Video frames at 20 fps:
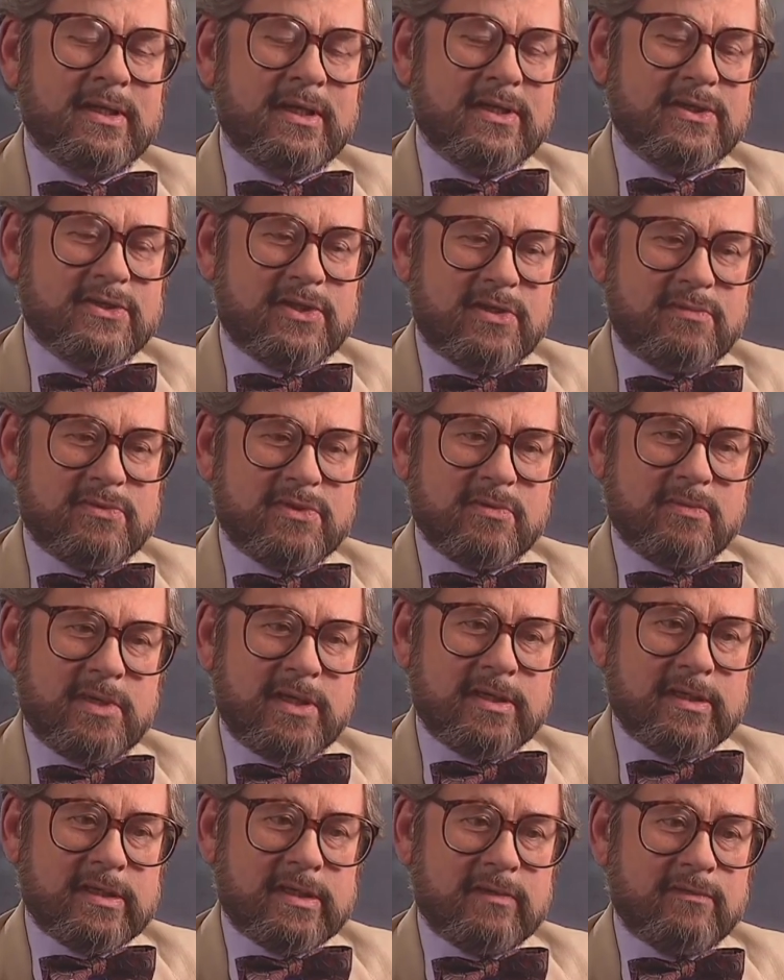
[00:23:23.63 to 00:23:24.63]
It seems to
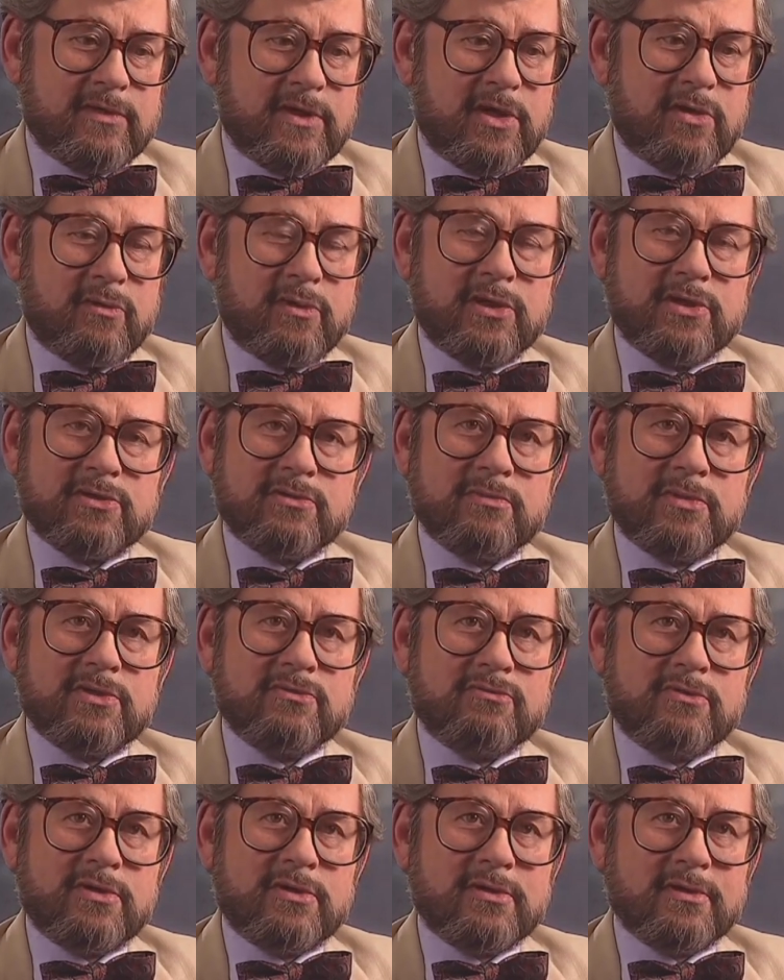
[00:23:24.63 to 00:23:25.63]
me that if Darwinism is
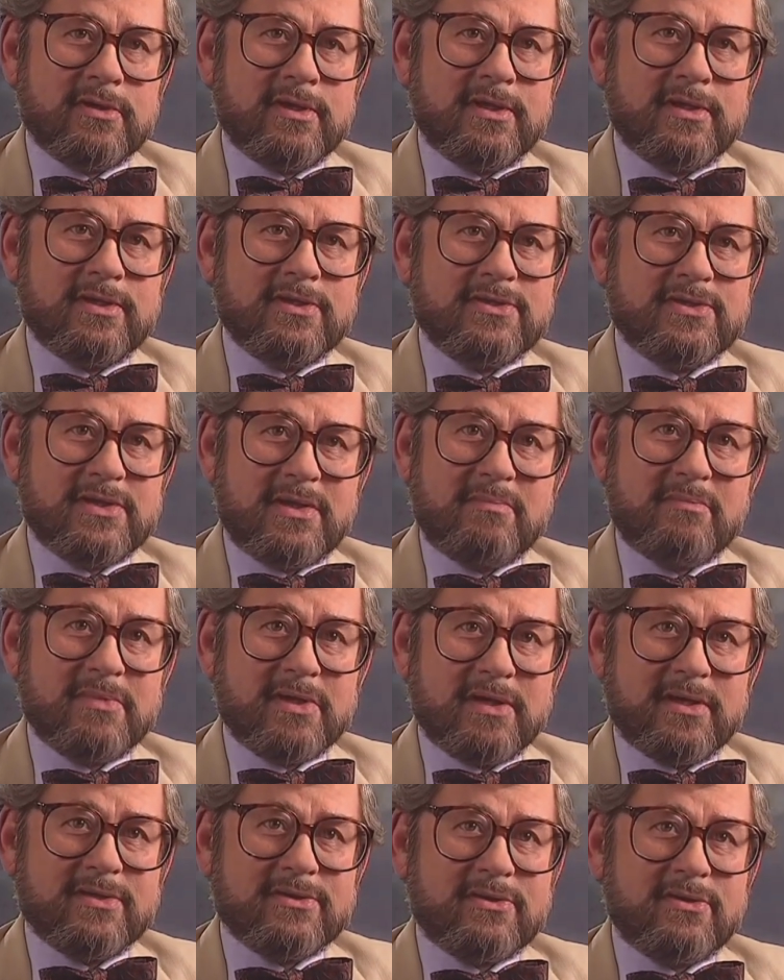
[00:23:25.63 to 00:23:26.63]
wrong, then
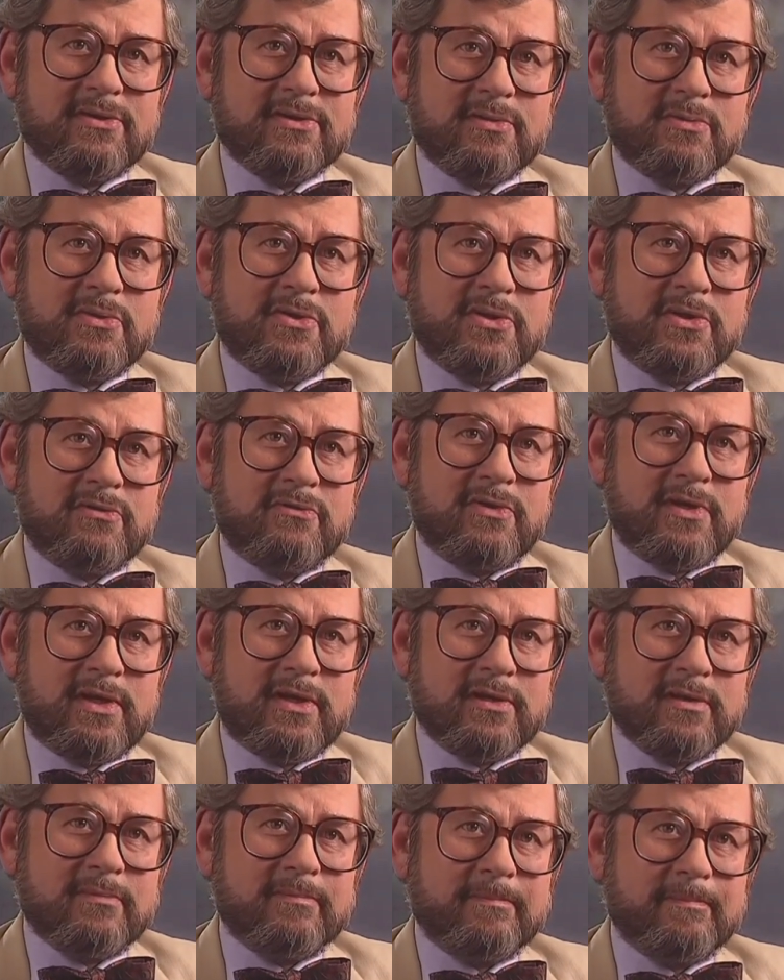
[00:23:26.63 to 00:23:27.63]
somebody has got to point the
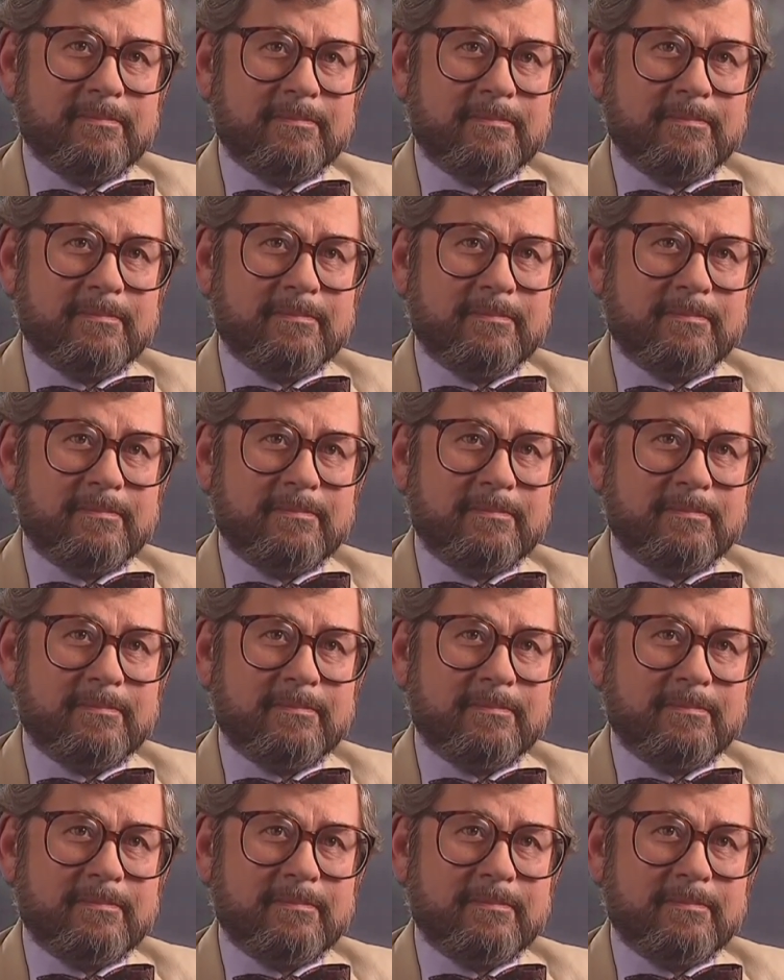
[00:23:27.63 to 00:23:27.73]
finger.